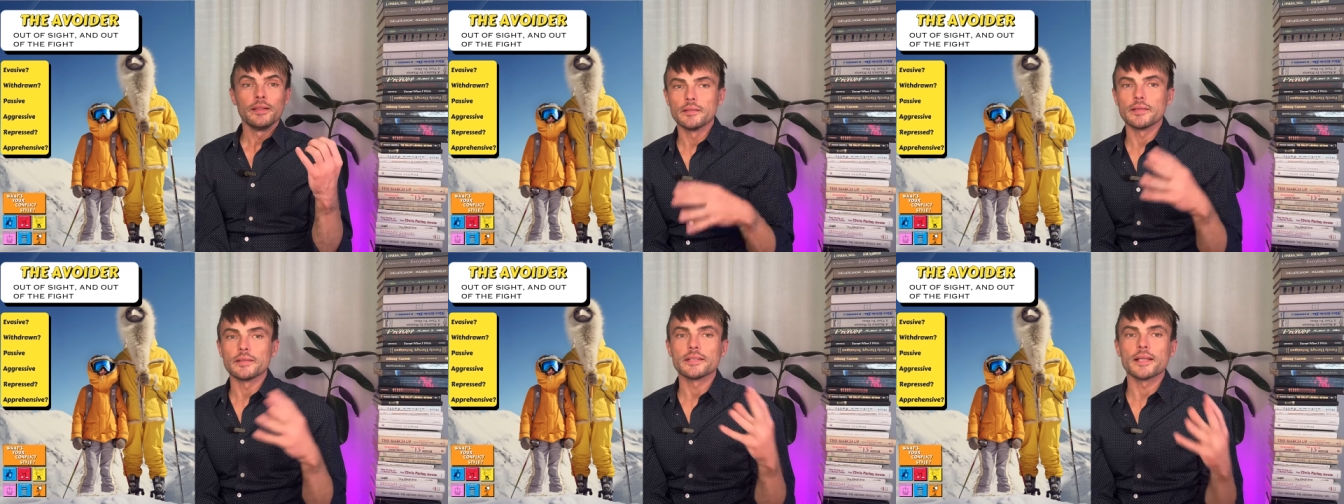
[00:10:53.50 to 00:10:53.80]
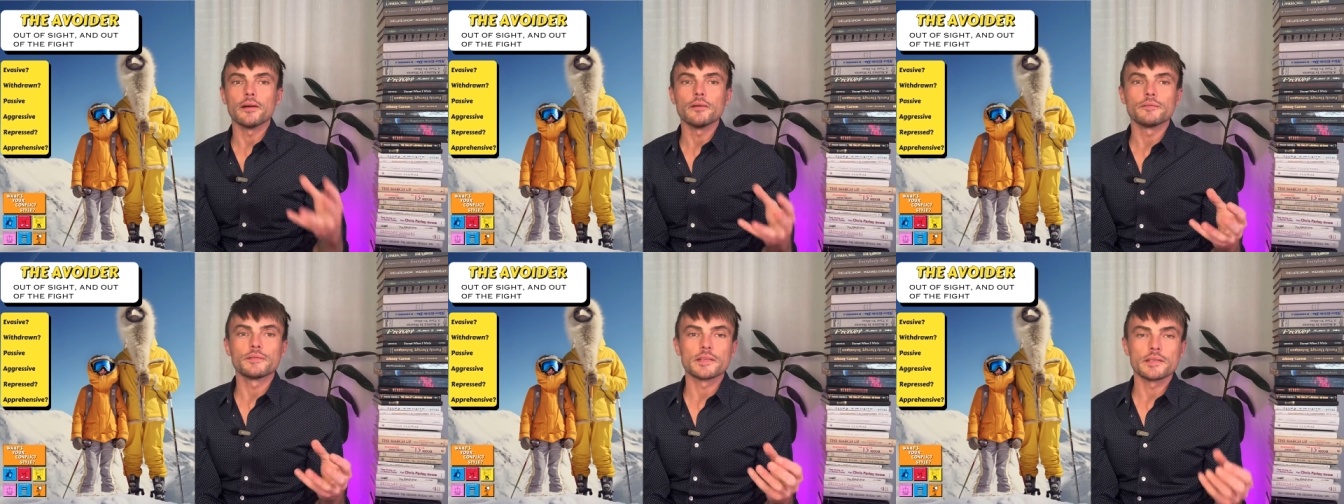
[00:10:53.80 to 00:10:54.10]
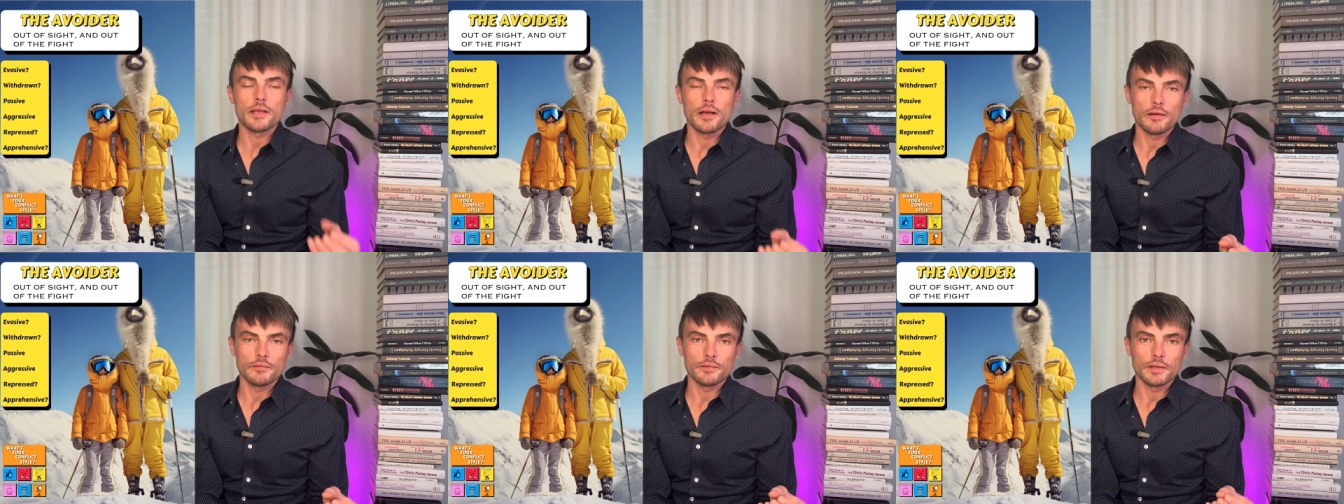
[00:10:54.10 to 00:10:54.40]
The self
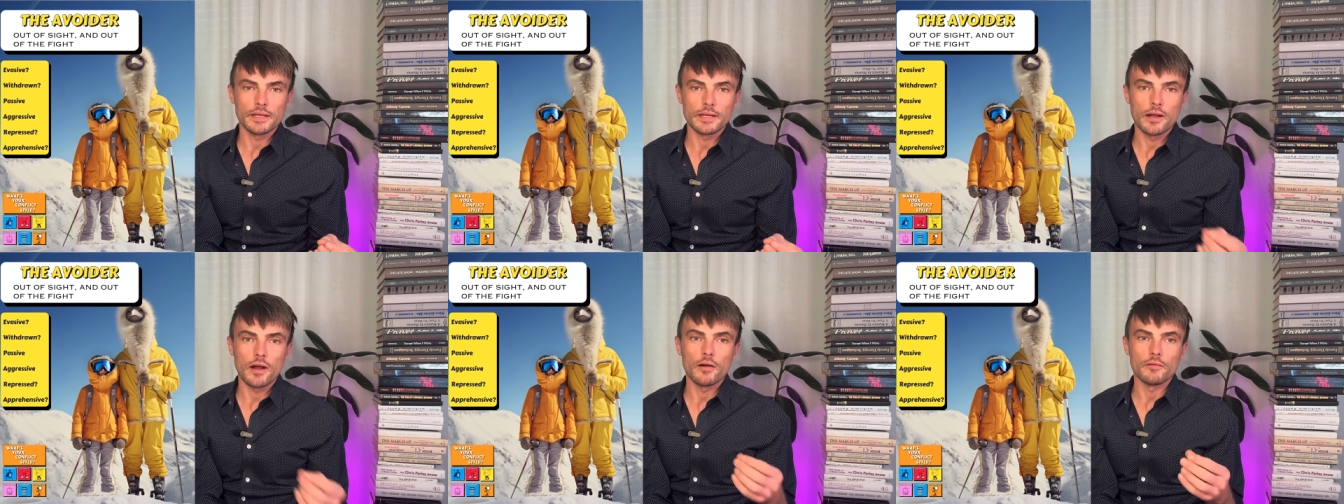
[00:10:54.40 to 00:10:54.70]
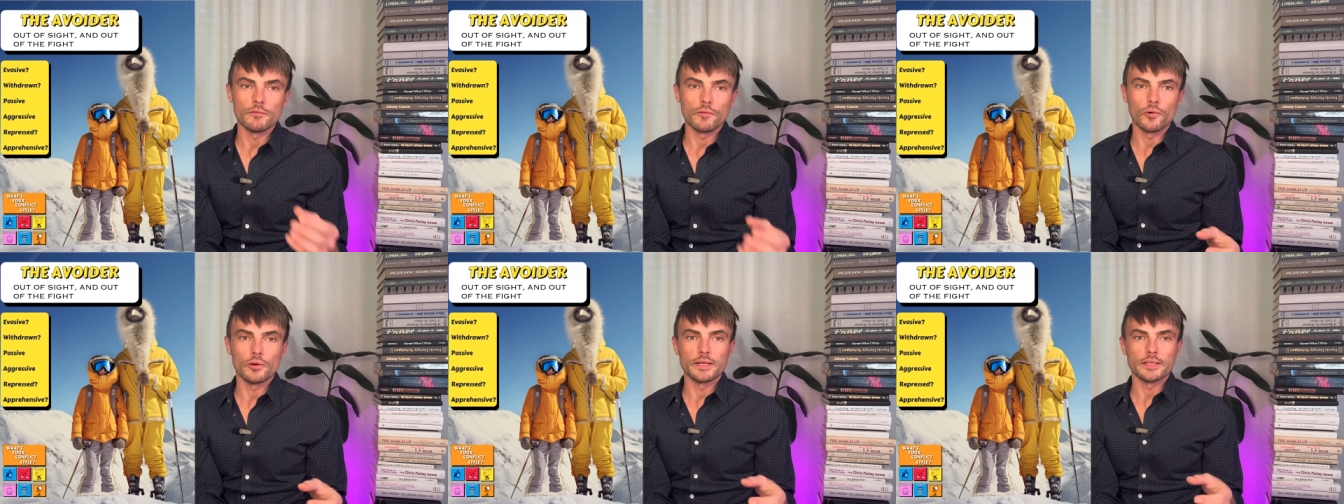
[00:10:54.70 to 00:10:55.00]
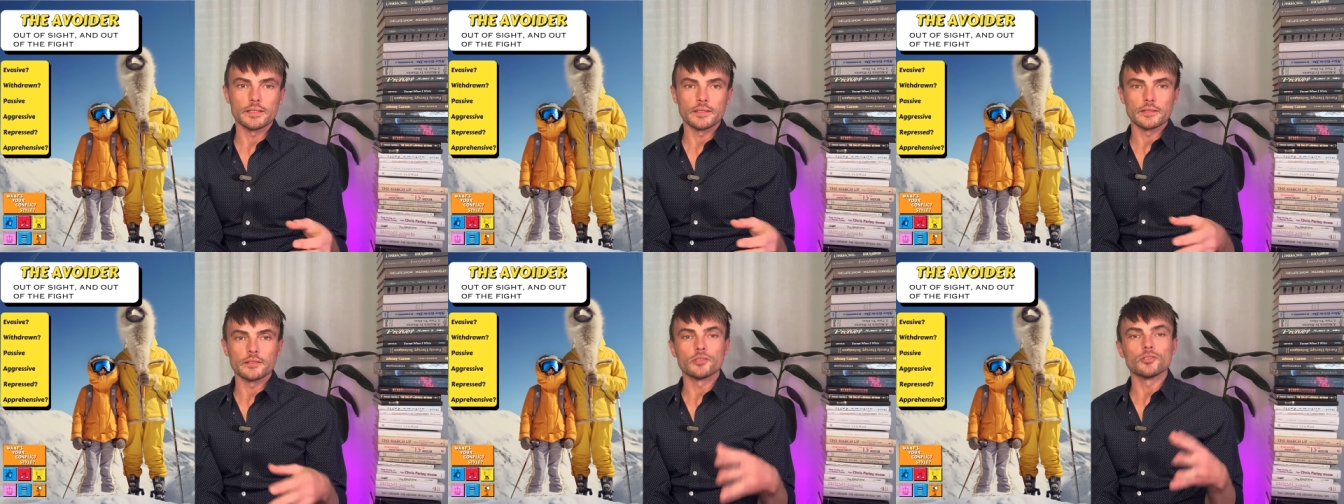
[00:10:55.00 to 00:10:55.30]
serving
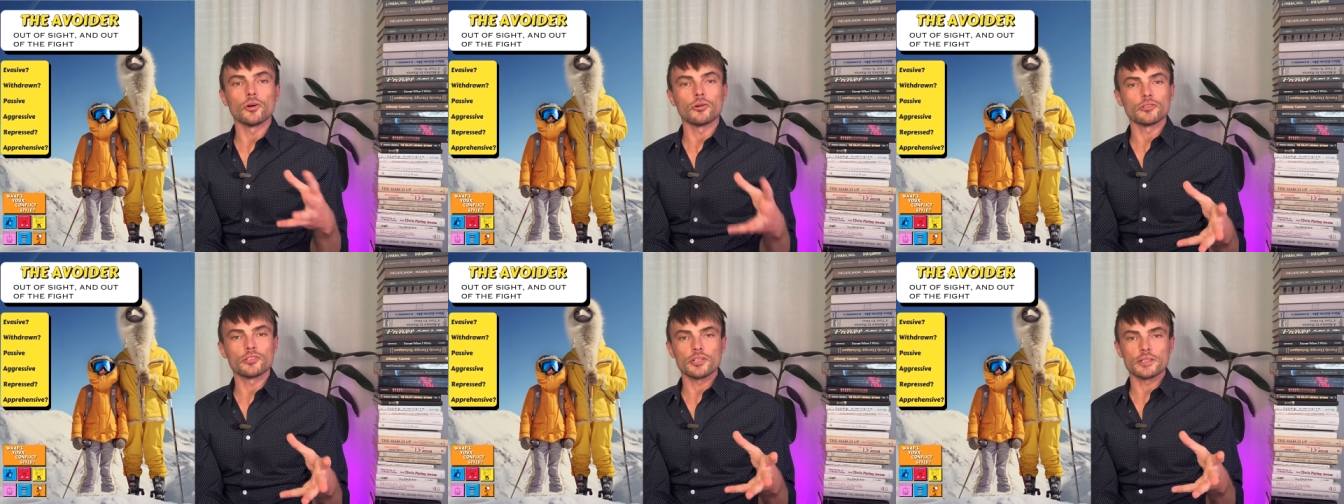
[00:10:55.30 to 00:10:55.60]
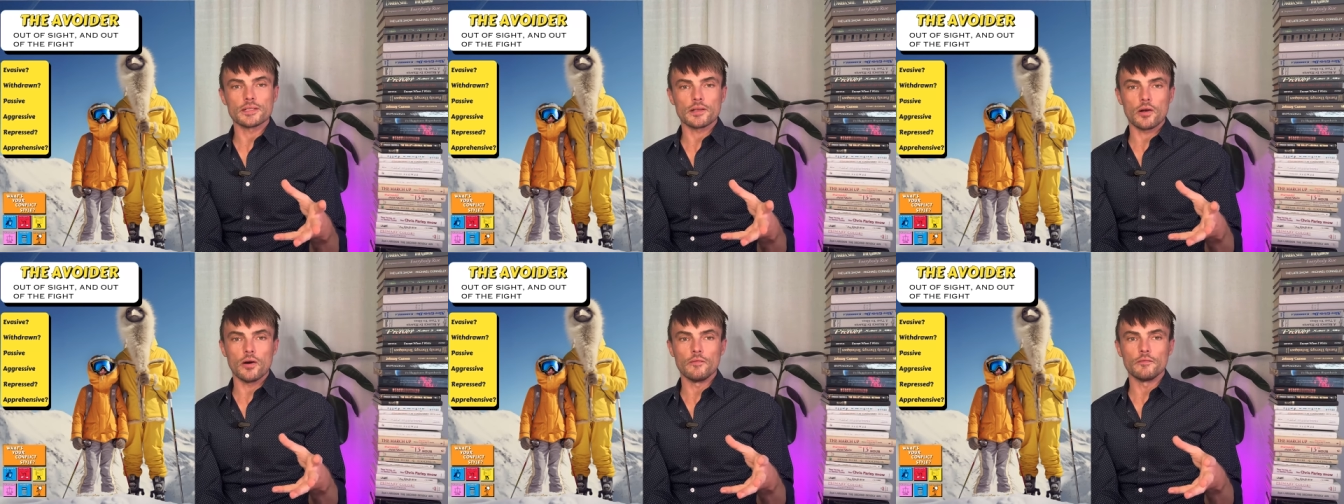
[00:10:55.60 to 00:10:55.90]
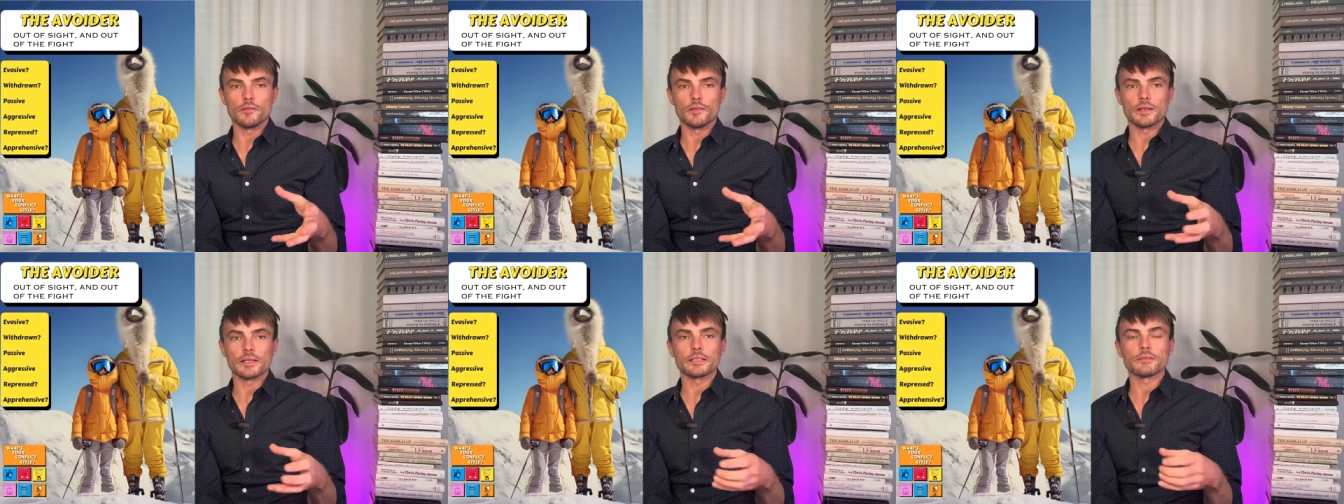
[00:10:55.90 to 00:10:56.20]
avoider dodges
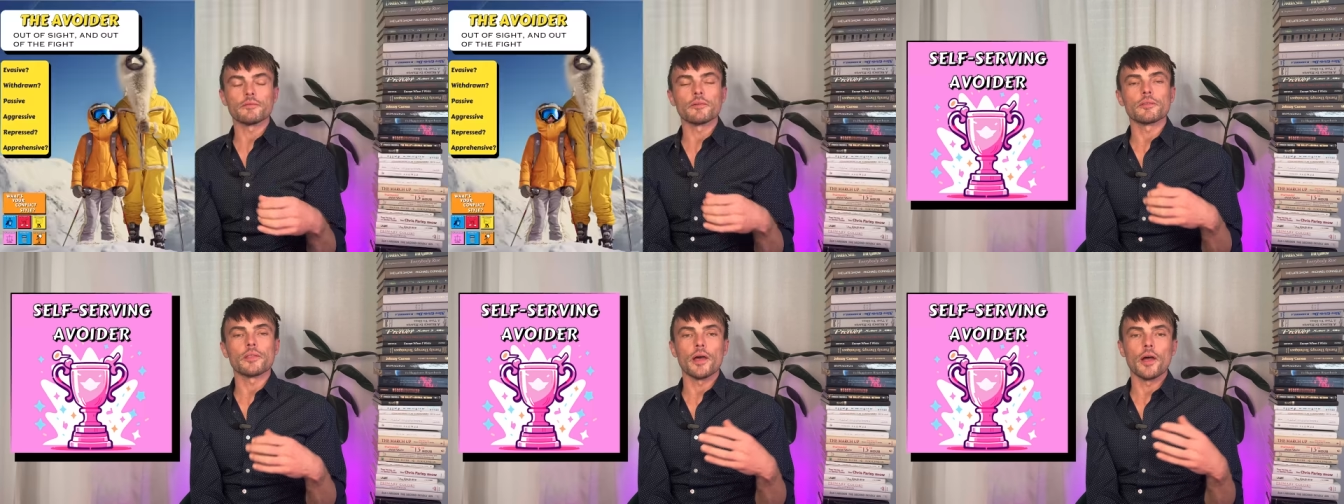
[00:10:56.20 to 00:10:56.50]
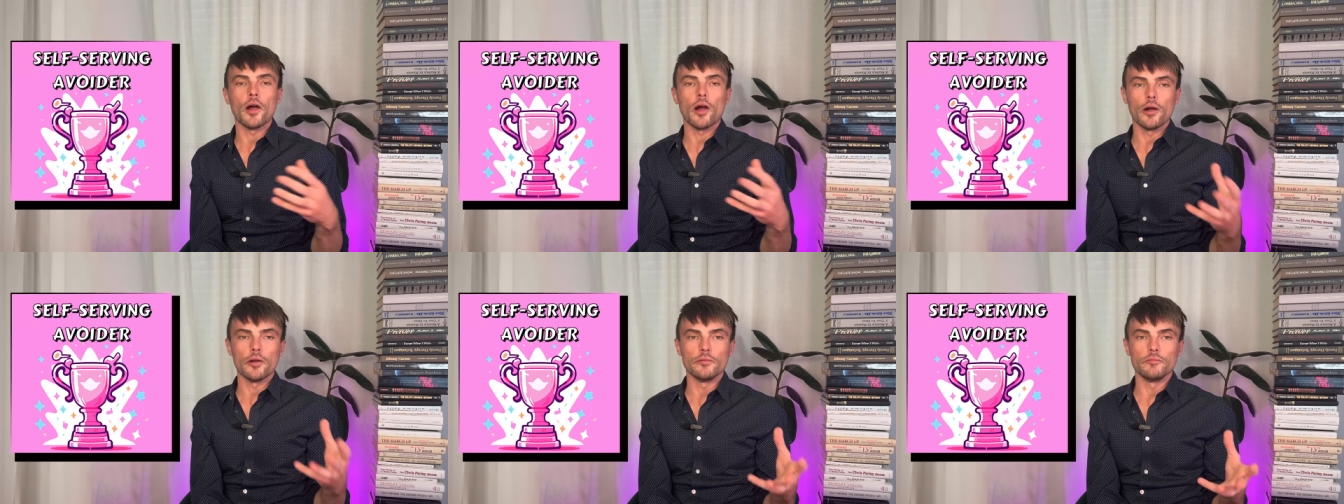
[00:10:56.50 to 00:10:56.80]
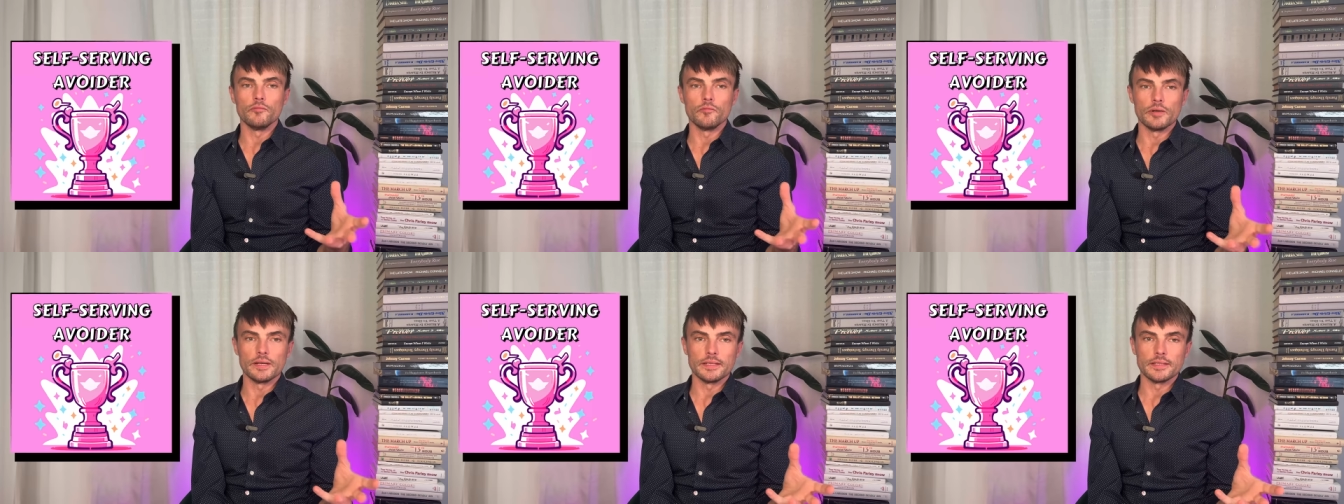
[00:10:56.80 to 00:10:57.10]
conflict for their
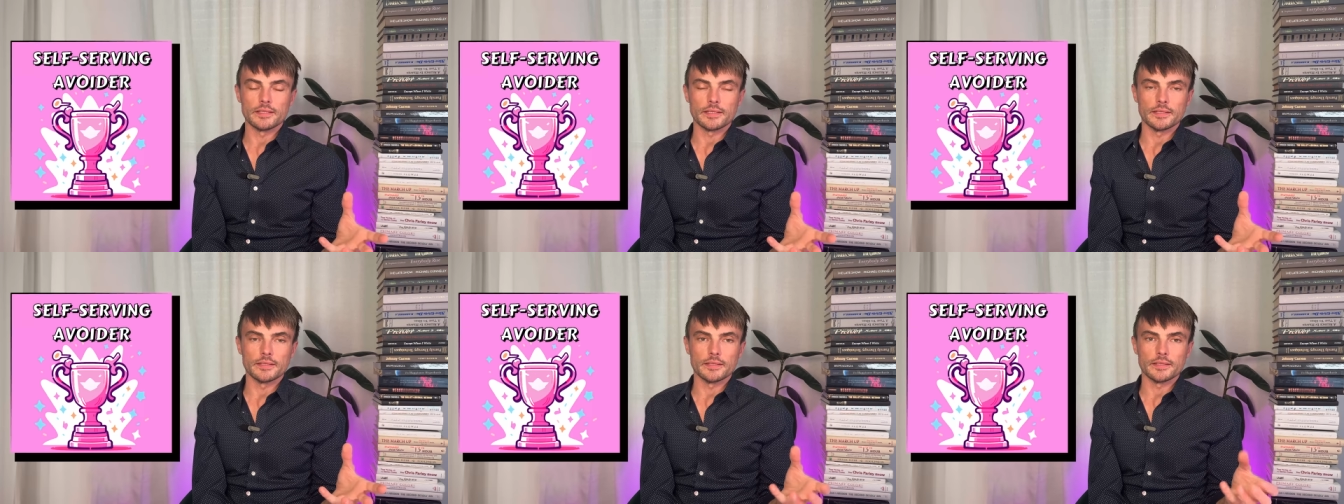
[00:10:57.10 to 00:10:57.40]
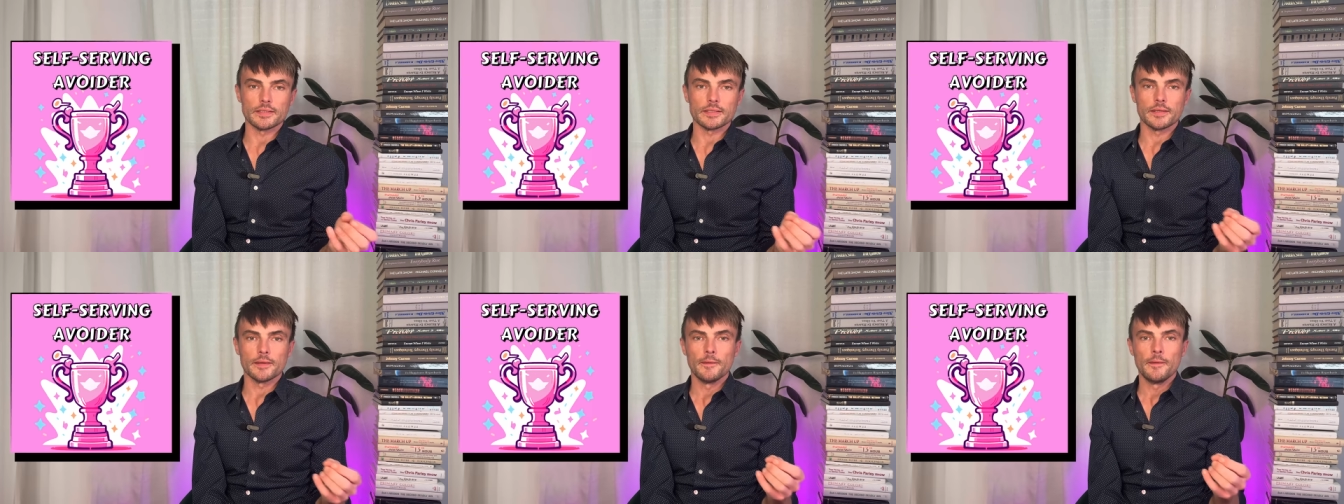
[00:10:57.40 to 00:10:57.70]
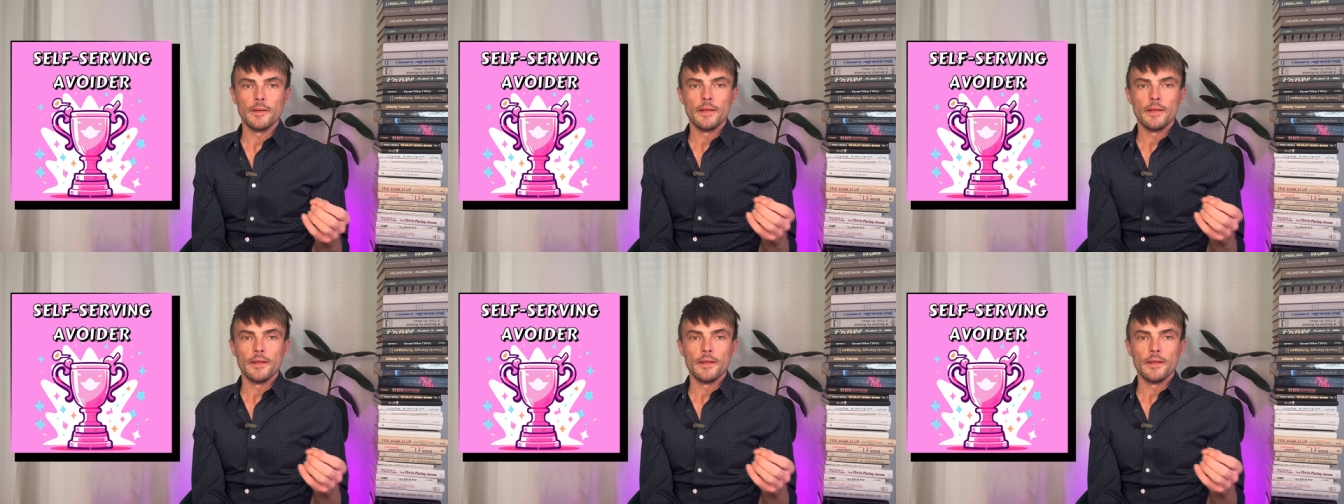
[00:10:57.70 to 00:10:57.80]
own reasons.